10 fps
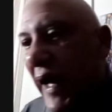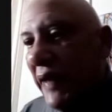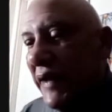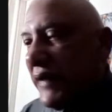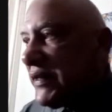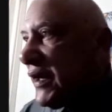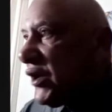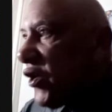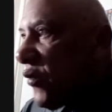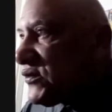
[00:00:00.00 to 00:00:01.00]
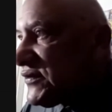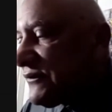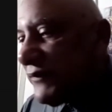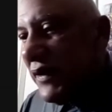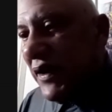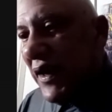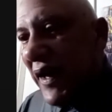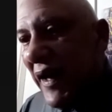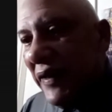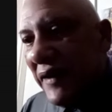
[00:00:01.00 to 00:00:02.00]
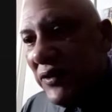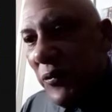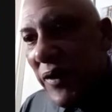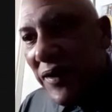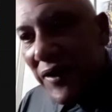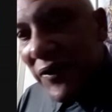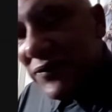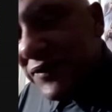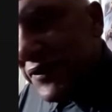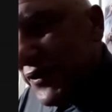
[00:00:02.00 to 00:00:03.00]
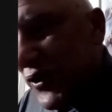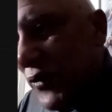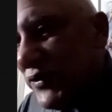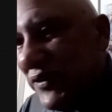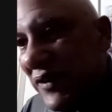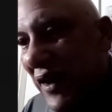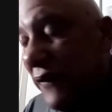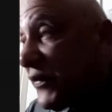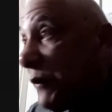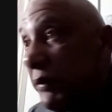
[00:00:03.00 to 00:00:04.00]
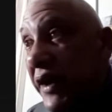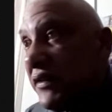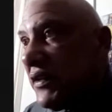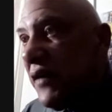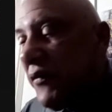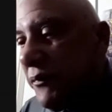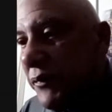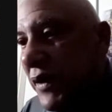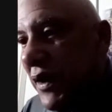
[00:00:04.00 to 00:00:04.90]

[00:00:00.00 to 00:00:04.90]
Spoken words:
I like their coach. I like the way that the coaches, the players love them,